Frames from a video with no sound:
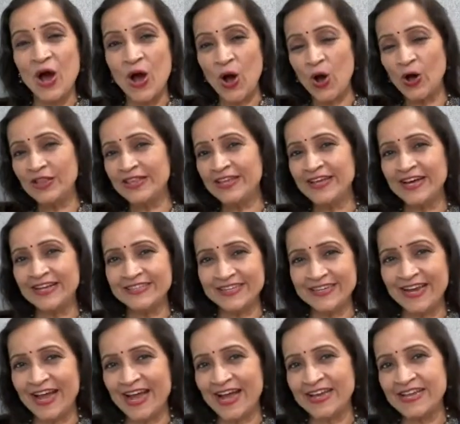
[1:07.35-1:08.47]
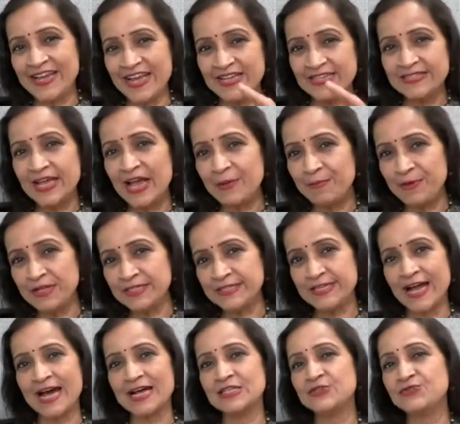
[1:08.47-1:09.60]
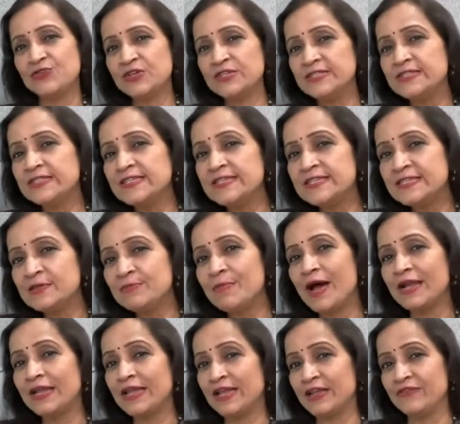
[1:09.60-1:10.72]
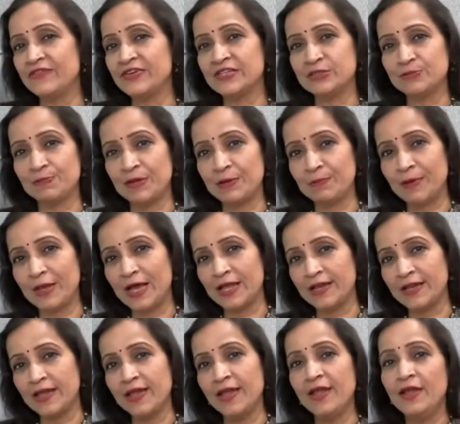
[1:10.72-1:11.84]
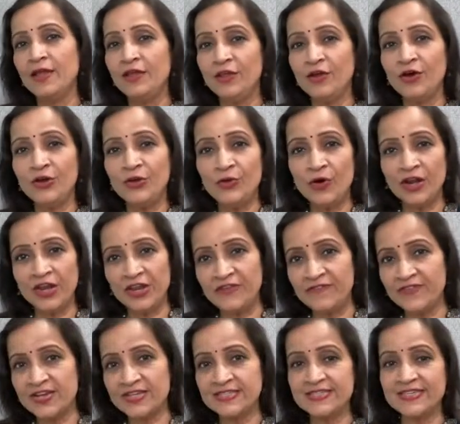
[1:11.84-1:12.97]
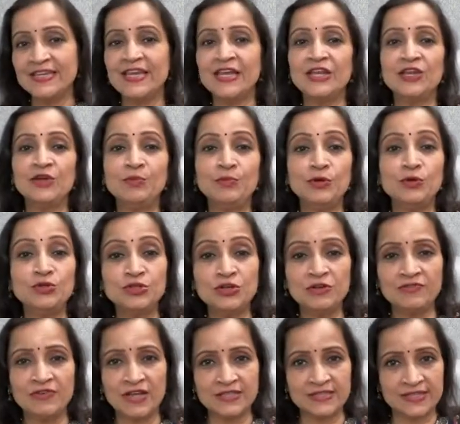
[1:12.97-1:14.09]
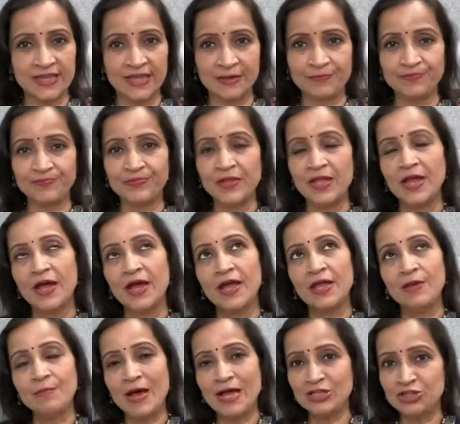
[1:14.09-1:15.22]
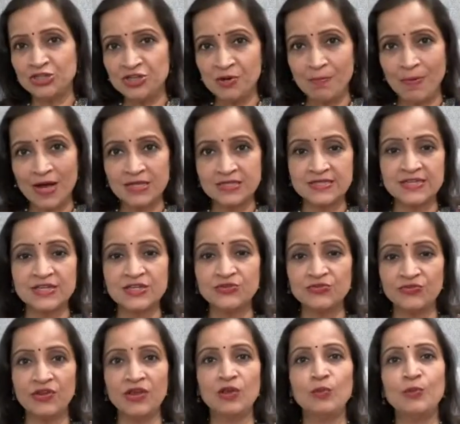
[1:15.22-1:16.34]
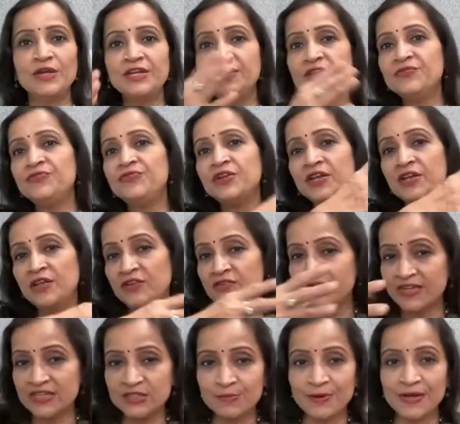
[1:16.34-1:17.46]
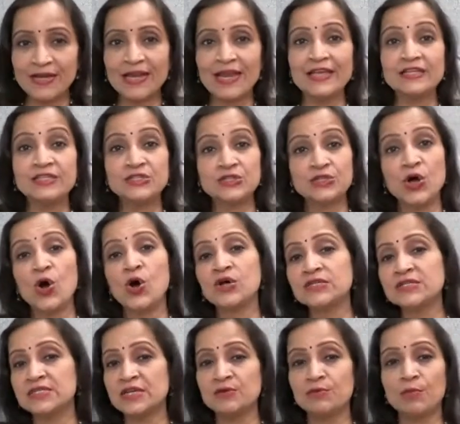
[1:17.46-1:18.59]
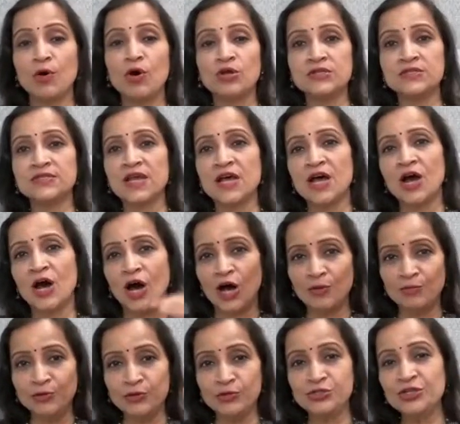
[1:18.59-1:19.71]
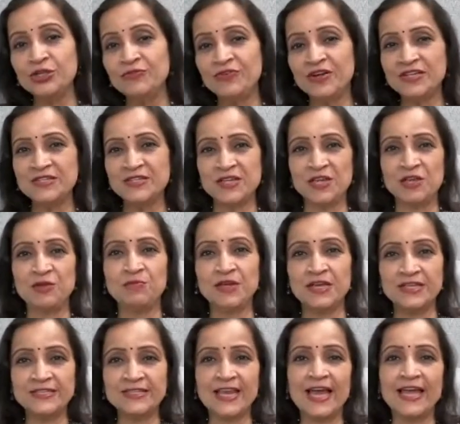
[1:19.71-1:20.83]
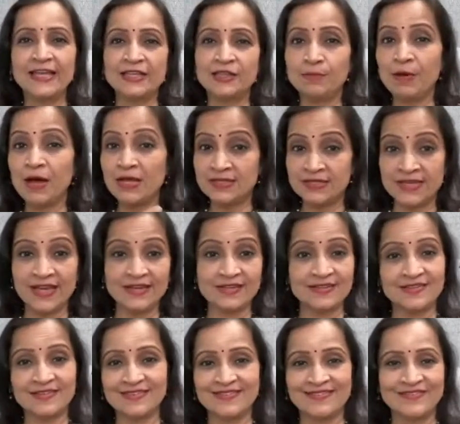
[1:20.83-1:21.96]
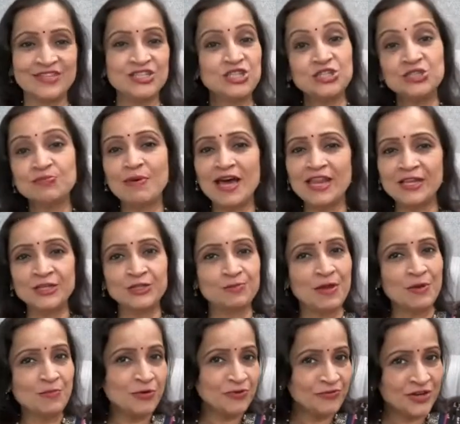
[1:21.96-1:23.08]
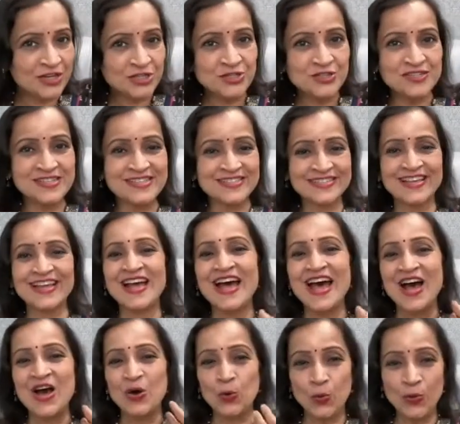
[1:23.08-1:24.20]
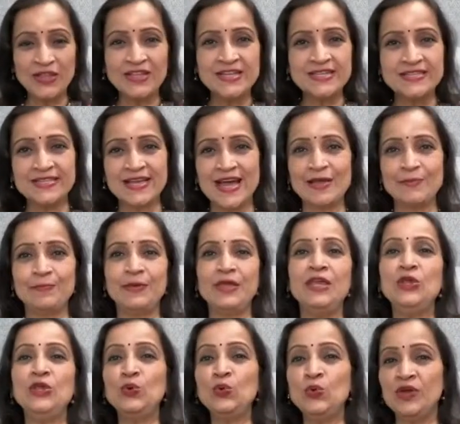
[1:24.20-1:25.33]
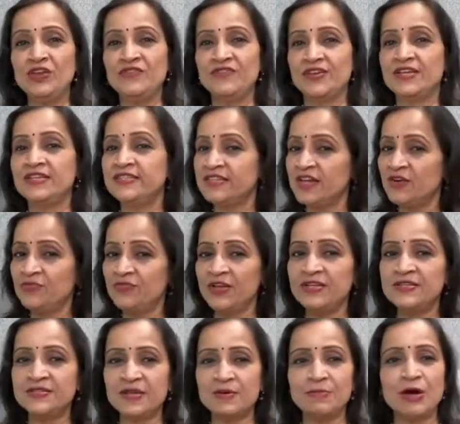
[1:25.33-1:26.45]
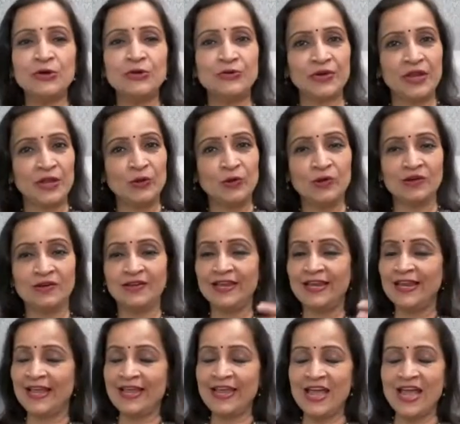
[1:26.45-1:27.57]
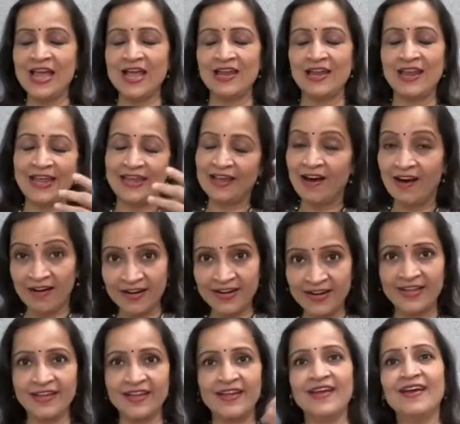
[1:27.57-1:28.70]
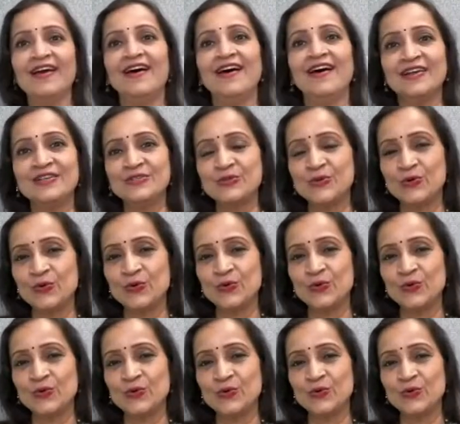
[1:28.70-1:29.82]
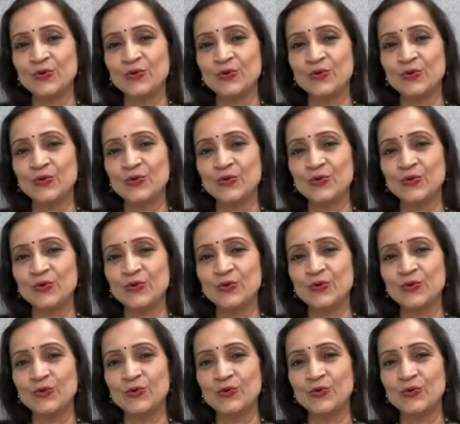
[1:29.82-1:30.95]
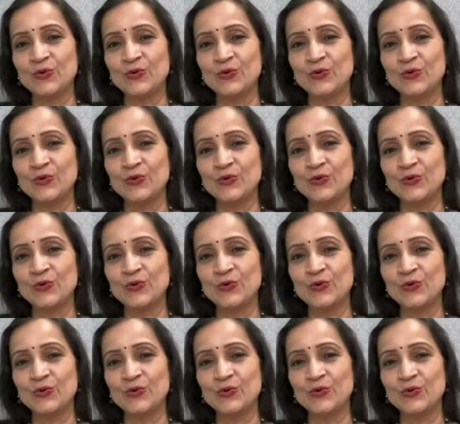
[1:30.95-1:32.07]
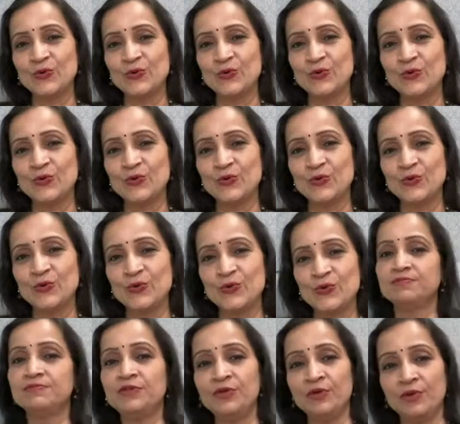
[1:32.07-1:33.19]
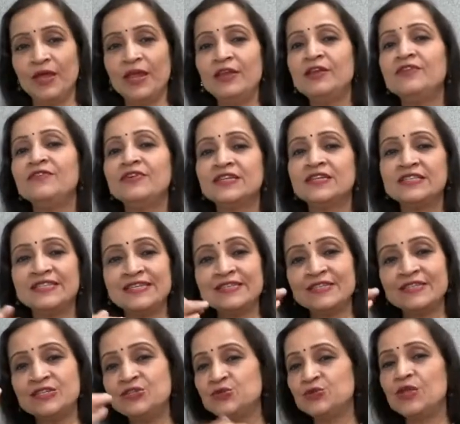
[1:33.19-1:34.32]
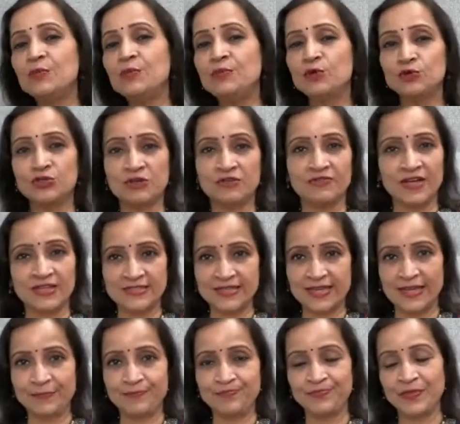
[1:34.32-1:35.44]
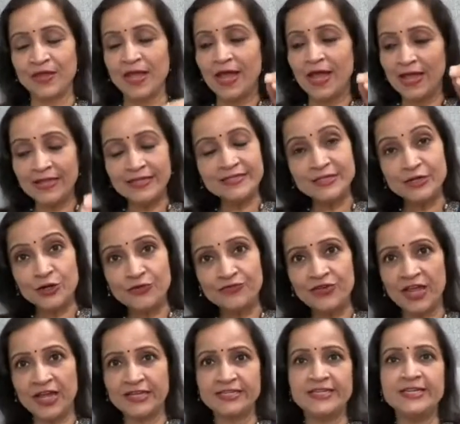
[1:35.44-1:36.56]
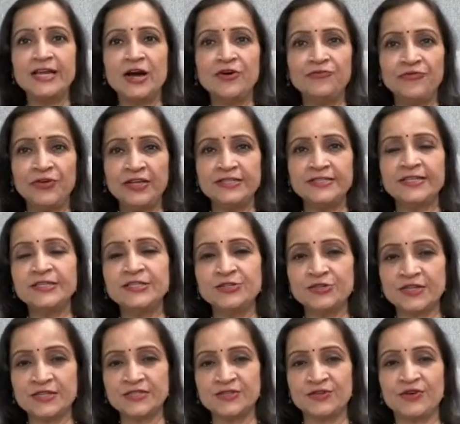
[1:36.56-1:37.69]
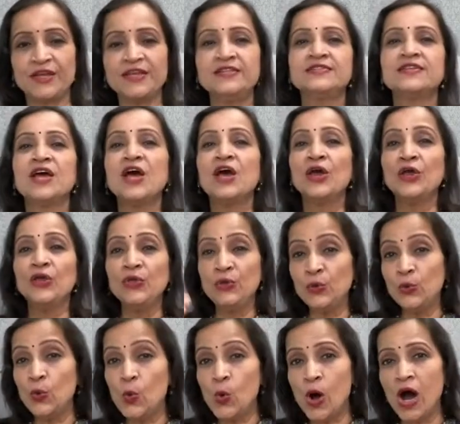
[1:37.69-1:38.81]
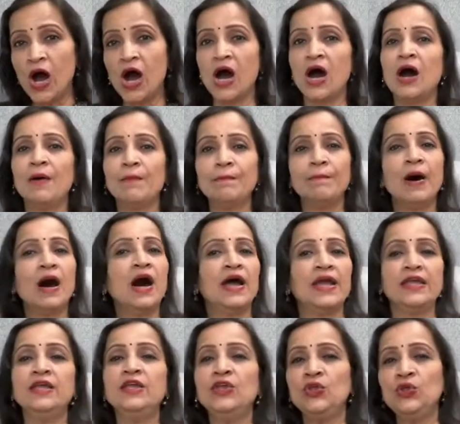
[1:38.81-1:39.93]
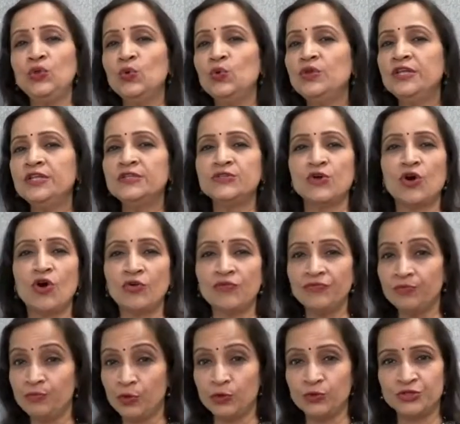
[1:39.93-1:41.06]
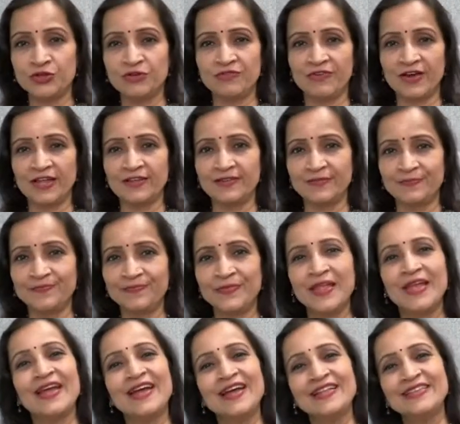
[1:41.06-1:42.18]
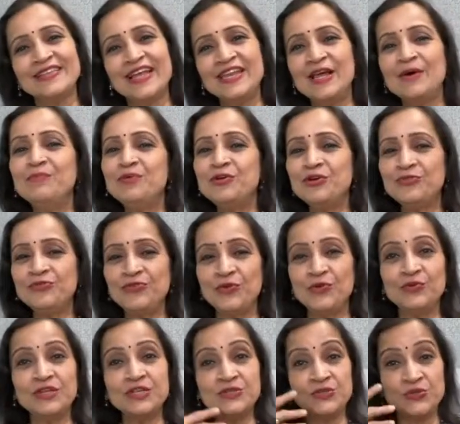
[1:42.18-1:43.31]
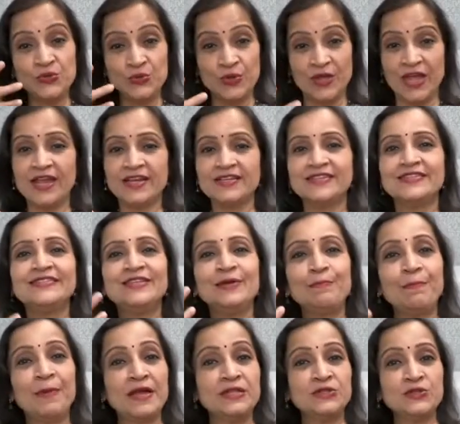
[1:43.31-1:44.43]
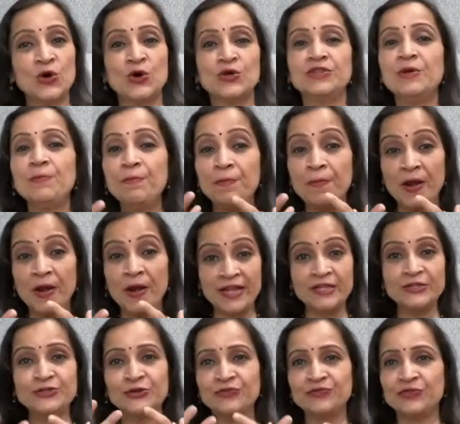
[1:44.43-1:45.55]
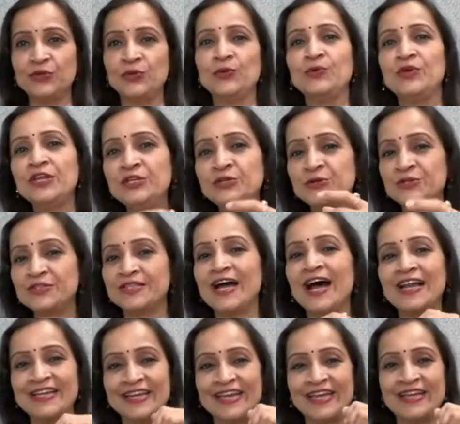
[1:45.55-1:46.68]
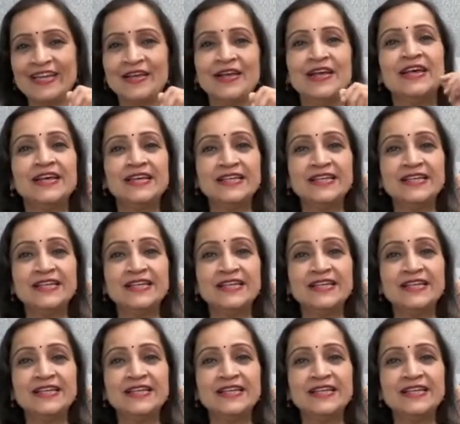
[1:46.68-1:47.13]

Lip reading: On the other hand, SIP stands for Systematic Investment Plan. Here you are investing in a mutual fund scheme. Imagine a basket filled with different investment like stocks and bonds. A mutual fund scheme is like the basket, which is managed by professionals. With SIP, you invest a fixed amount regularly like RD. So it can be monthly, it can be quarterly. Into this, you can invest this into the mutual fund scheme. Instead of getting a fixed interest rates, you are buying units of mutual fund. The number of units you get depends on the price of the unit on that day.